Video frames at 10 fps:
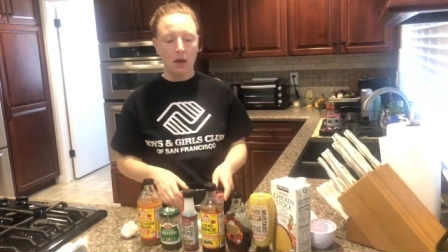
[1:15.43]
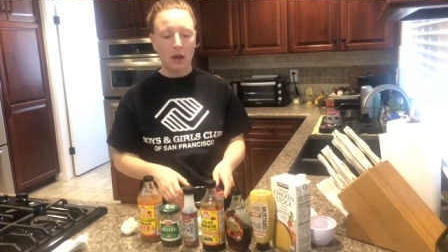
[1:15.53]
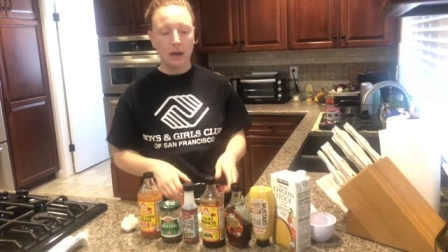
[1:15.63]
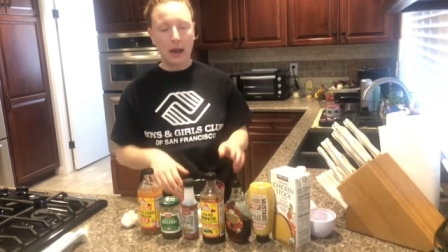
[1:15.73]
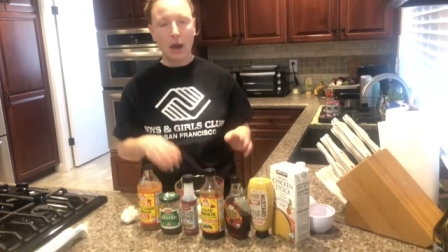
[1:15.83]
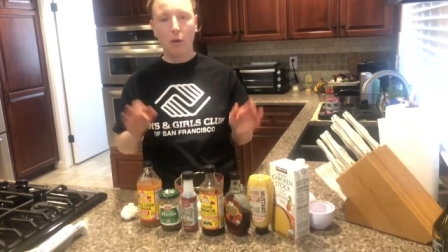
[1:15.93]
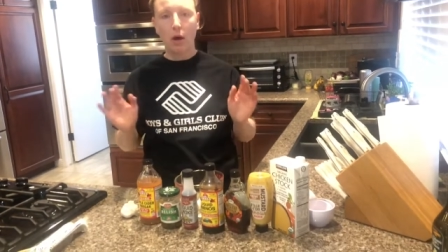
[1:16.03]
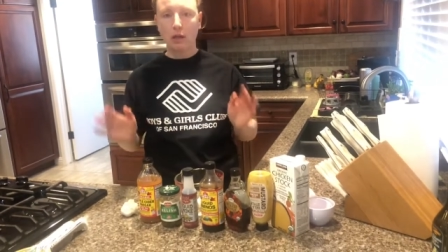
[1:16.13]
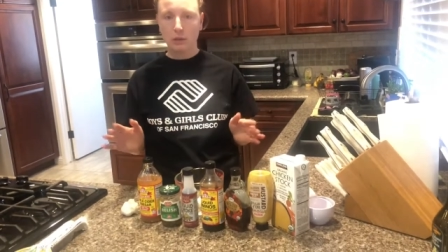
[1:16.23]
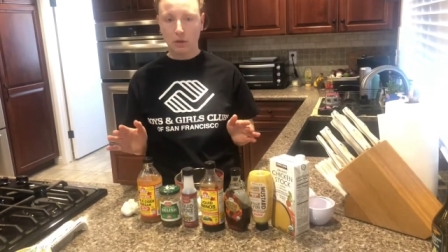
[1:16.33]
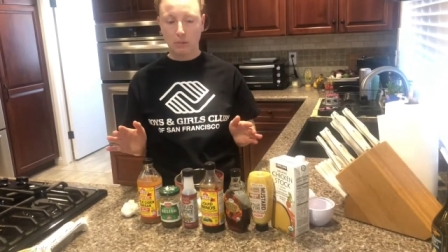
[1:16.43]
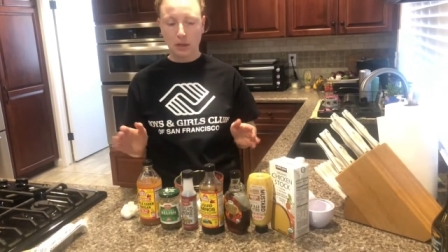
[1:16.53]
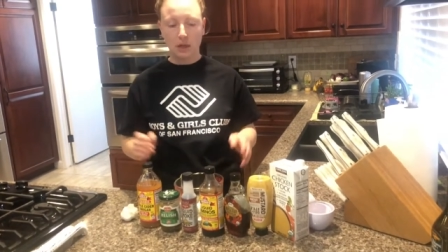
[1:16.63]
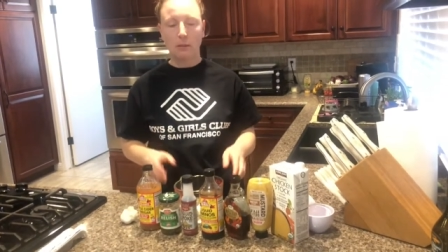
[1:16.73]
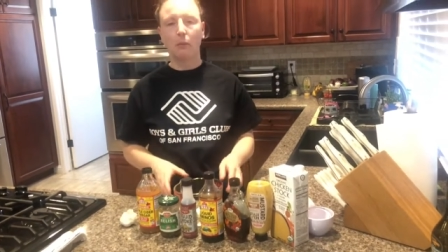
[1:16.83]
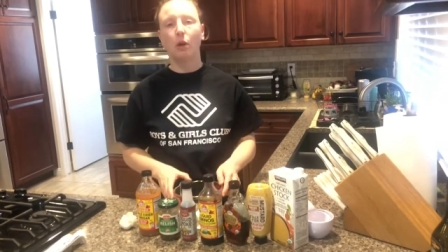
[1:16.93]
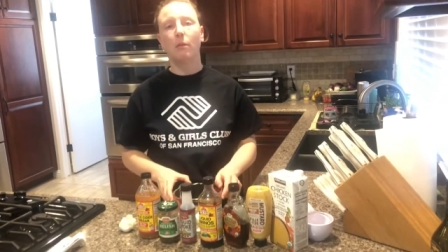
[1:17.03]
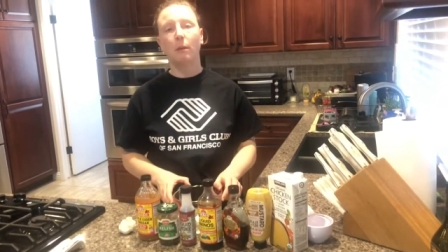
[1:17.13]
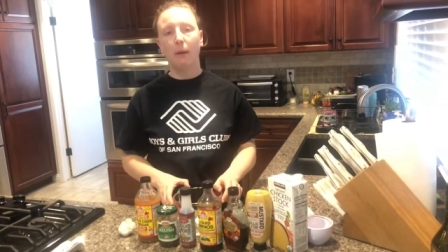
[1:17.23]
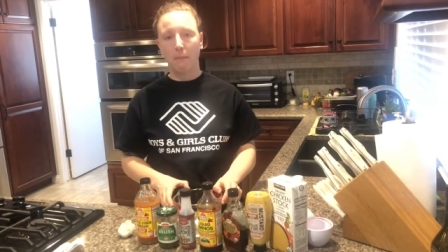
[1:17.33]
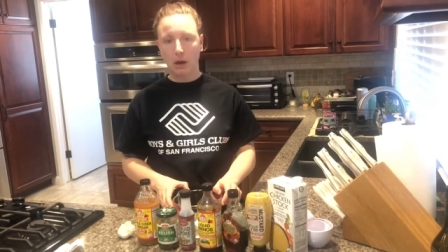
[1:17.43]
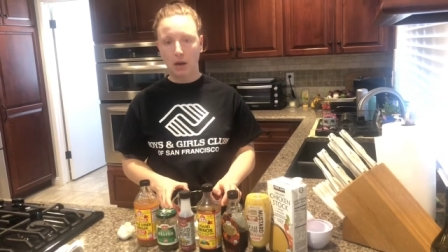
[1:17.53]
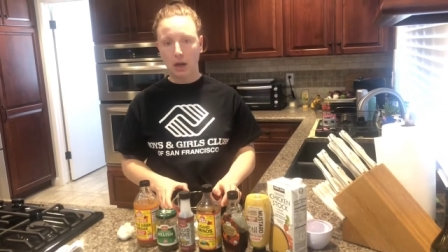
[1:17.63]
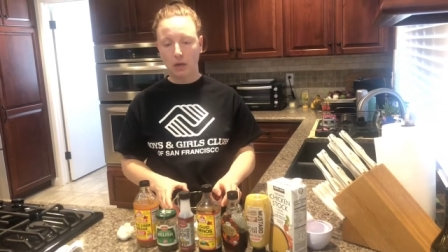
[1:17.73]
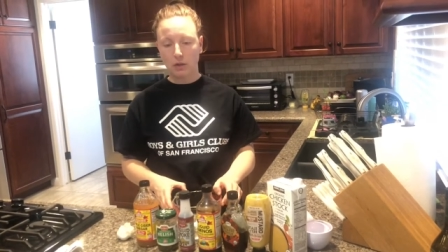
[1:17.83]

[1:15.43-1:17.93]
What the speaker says: And now, also in the meantime, I'm gonna make my marinade.